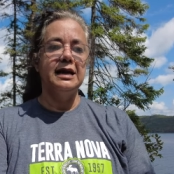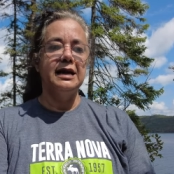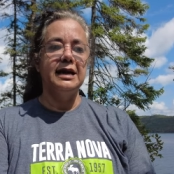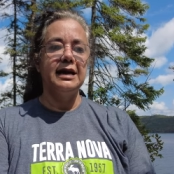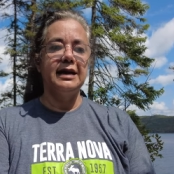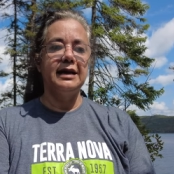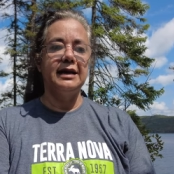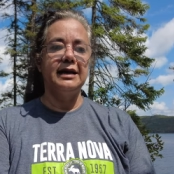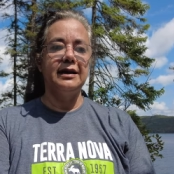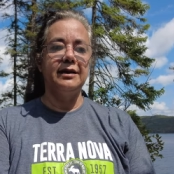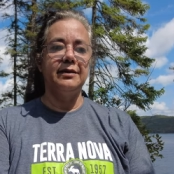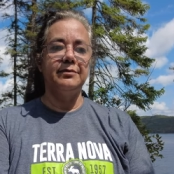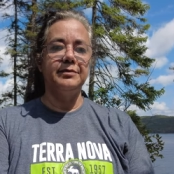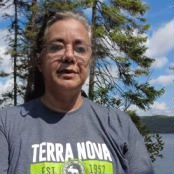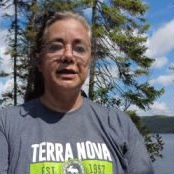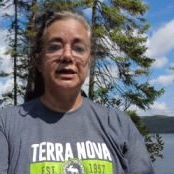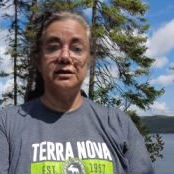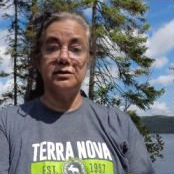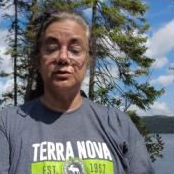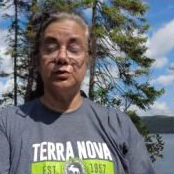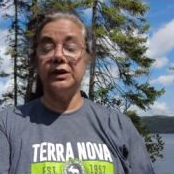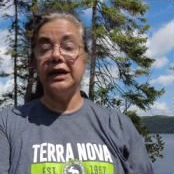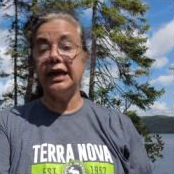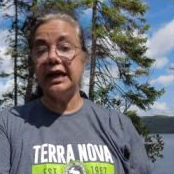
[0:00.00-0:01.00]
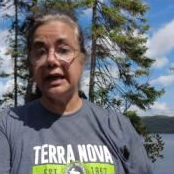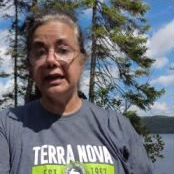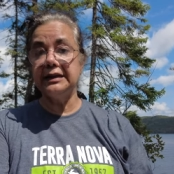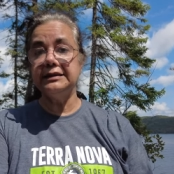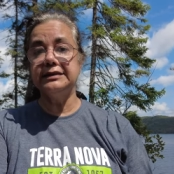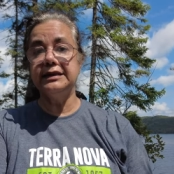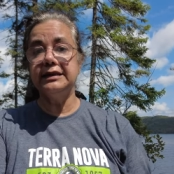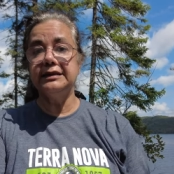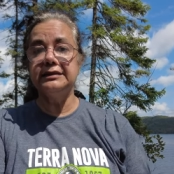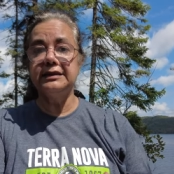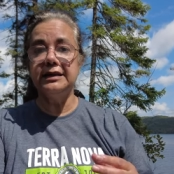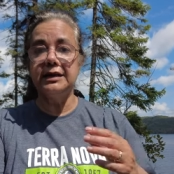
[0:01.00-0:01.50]
Uh, because we had
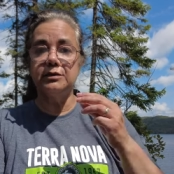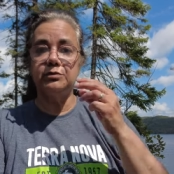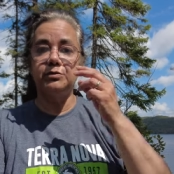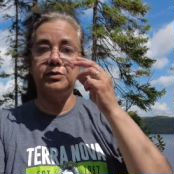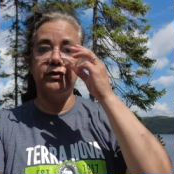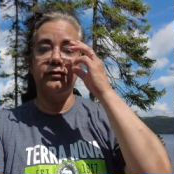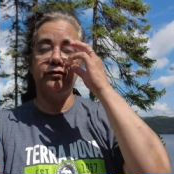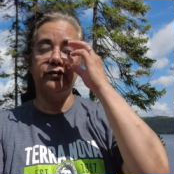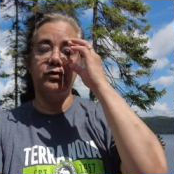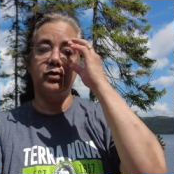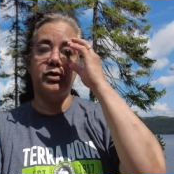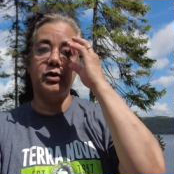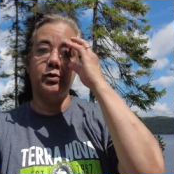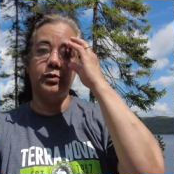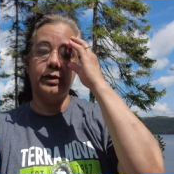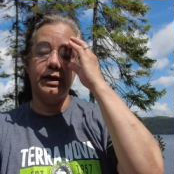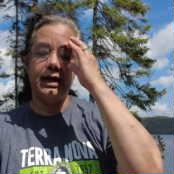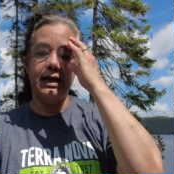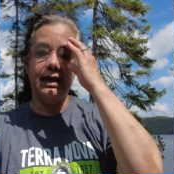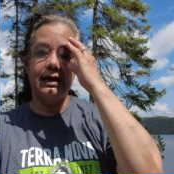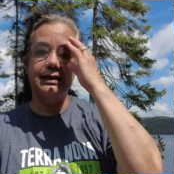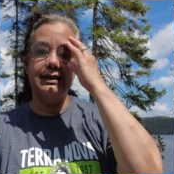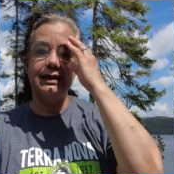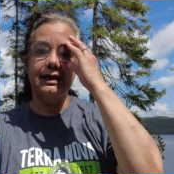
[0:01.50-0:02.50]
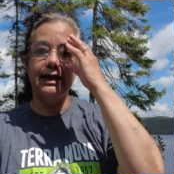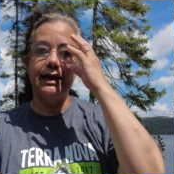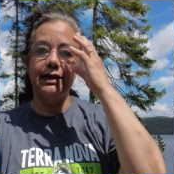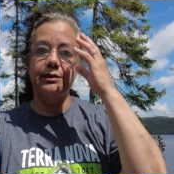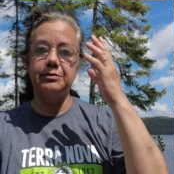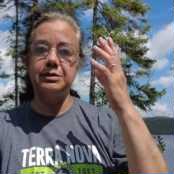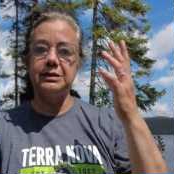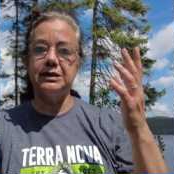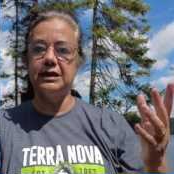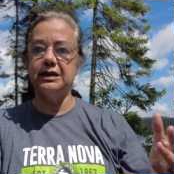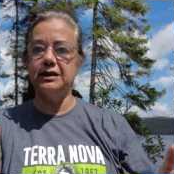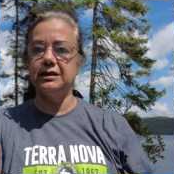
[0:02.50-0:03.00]
done that before, we had
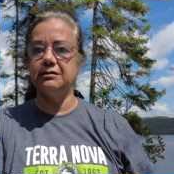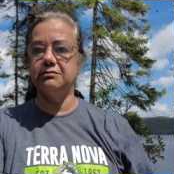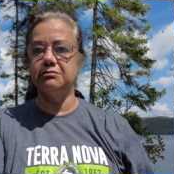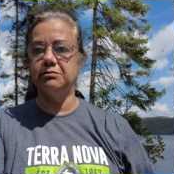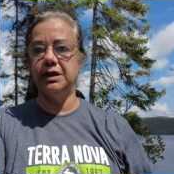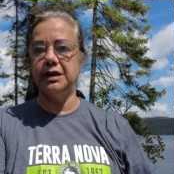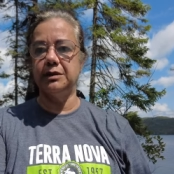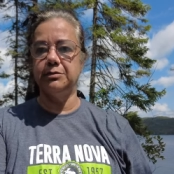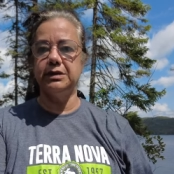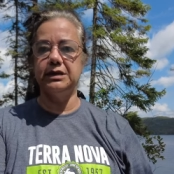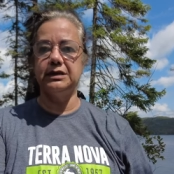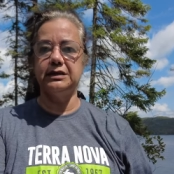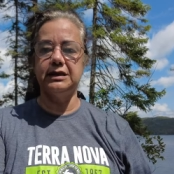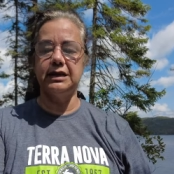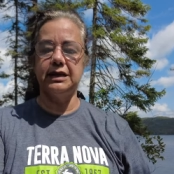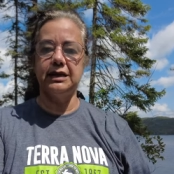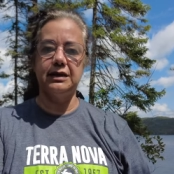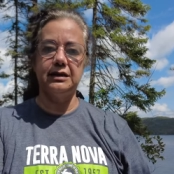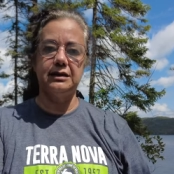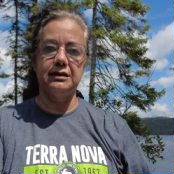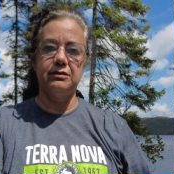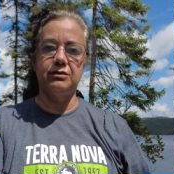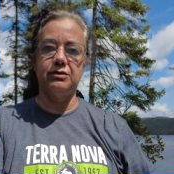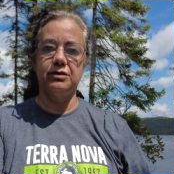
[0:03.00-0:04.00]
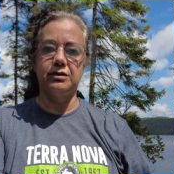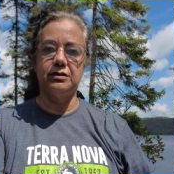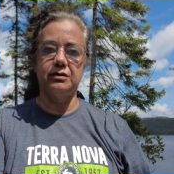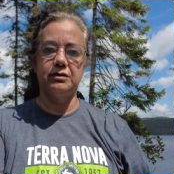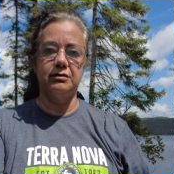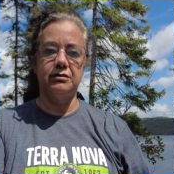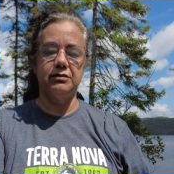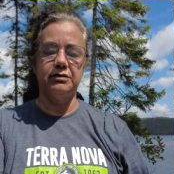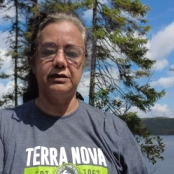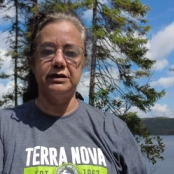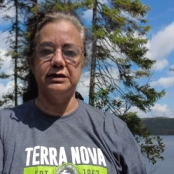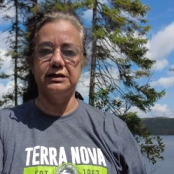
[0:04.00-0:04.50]
camped that maybe 10 or
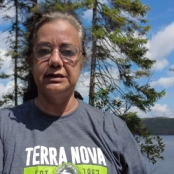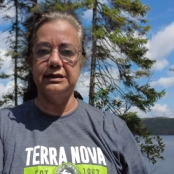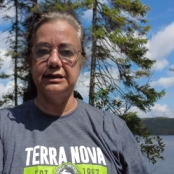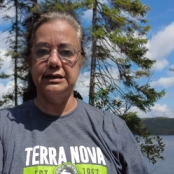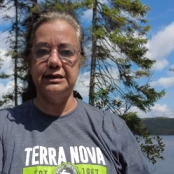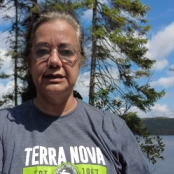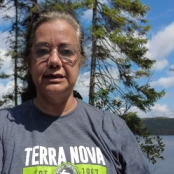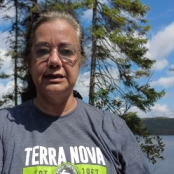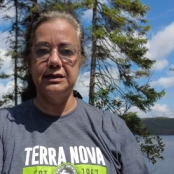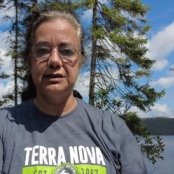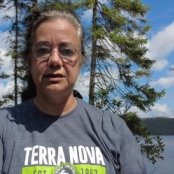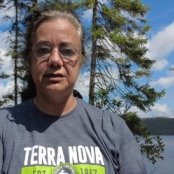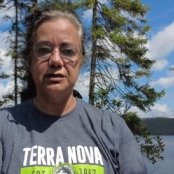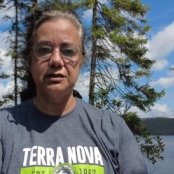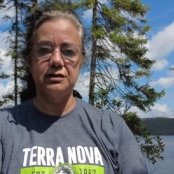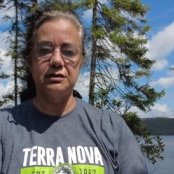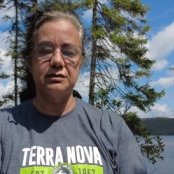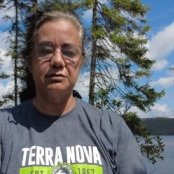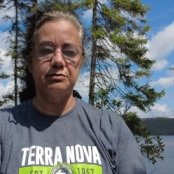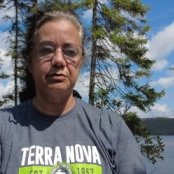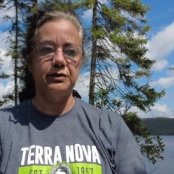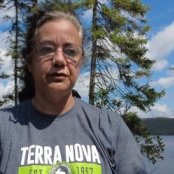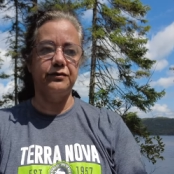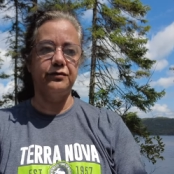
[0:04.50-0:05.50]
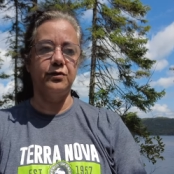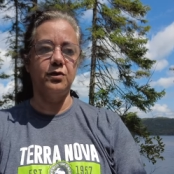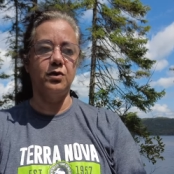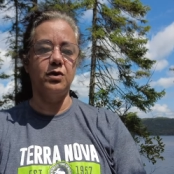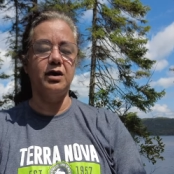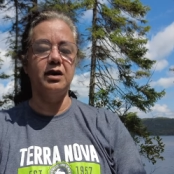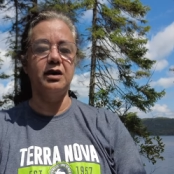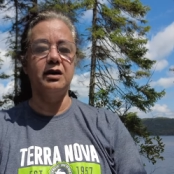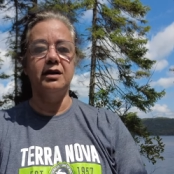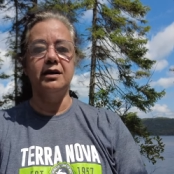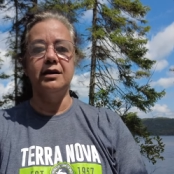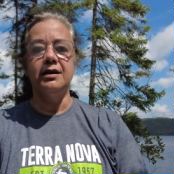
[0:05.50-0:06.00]
13 years before.
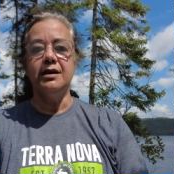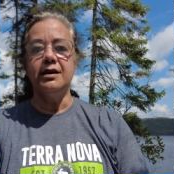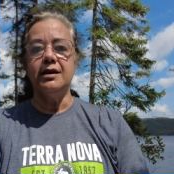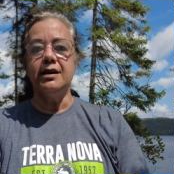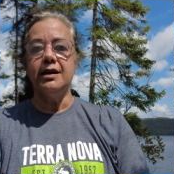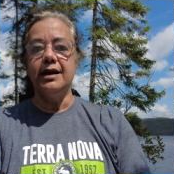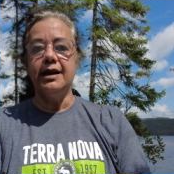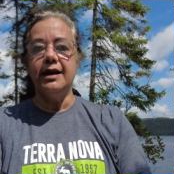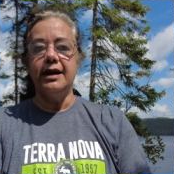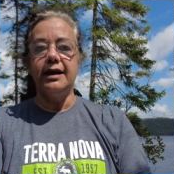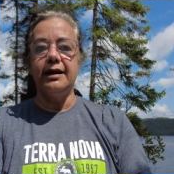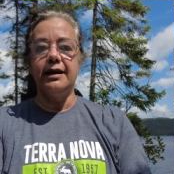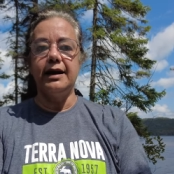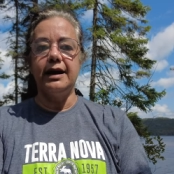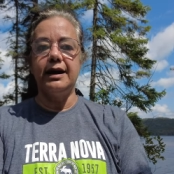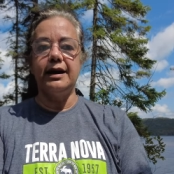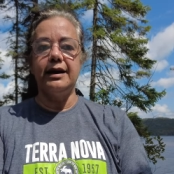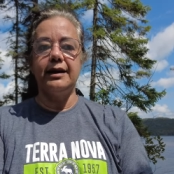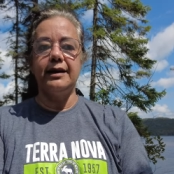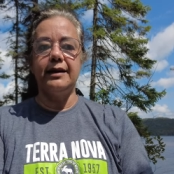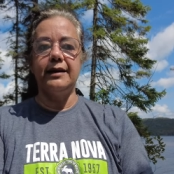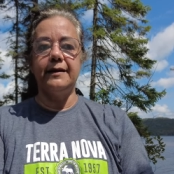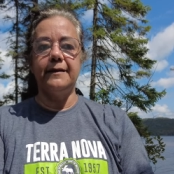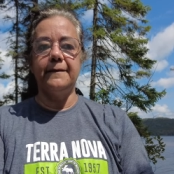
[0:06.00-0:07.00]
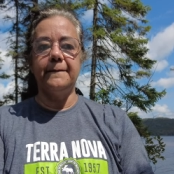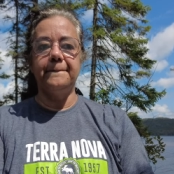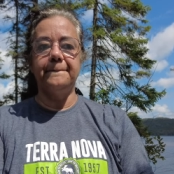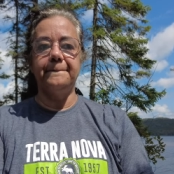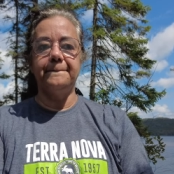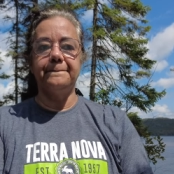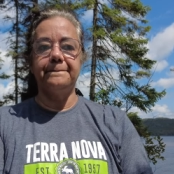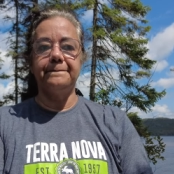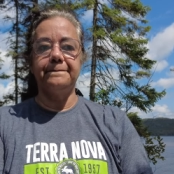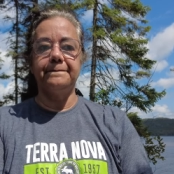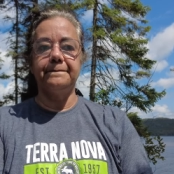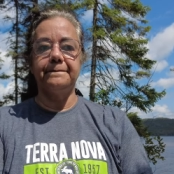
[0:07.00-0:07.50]
Um,
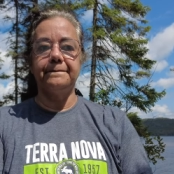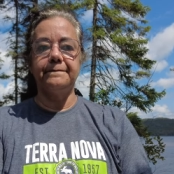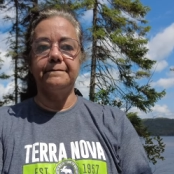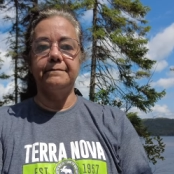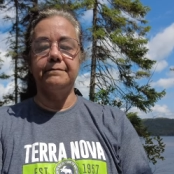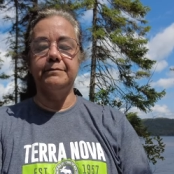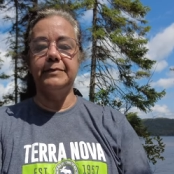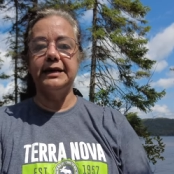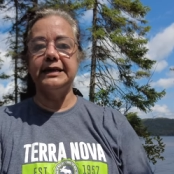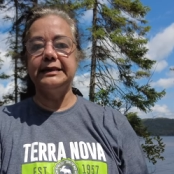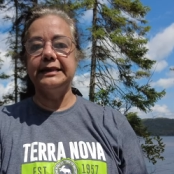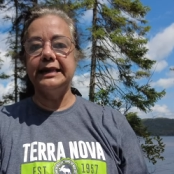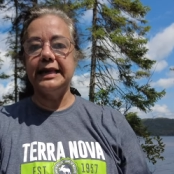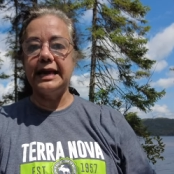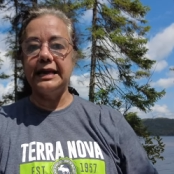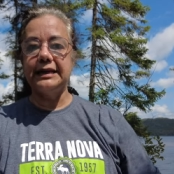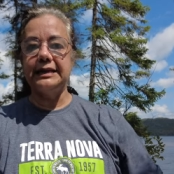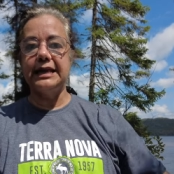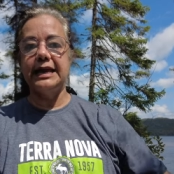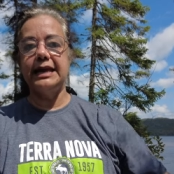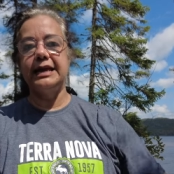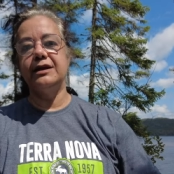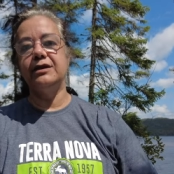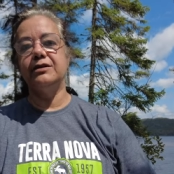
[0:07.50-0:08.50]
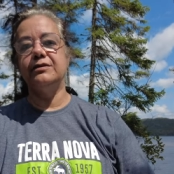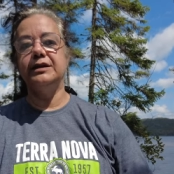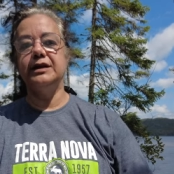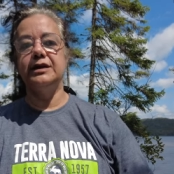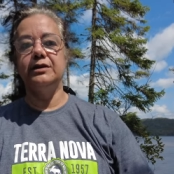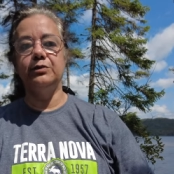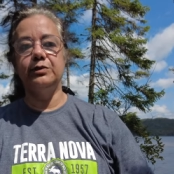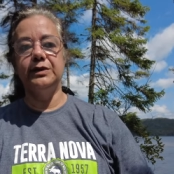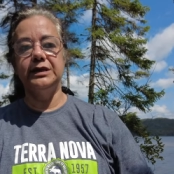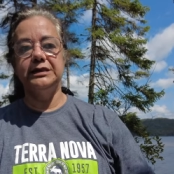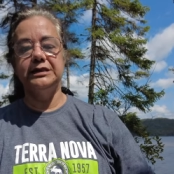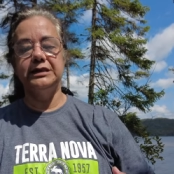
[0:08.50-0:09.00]
but that area
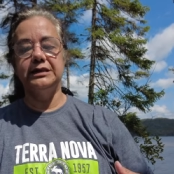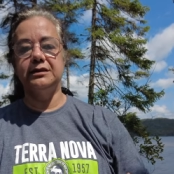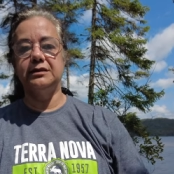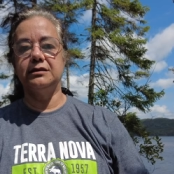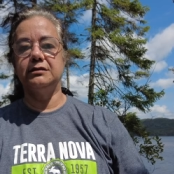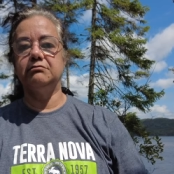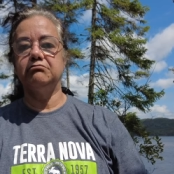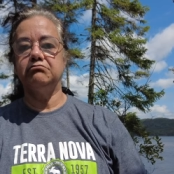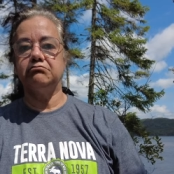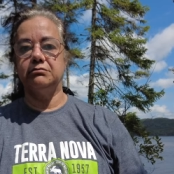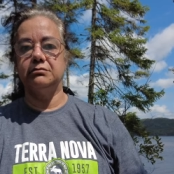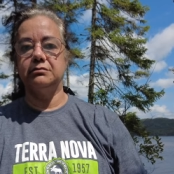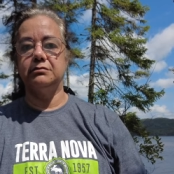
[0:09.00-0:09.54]
we didn't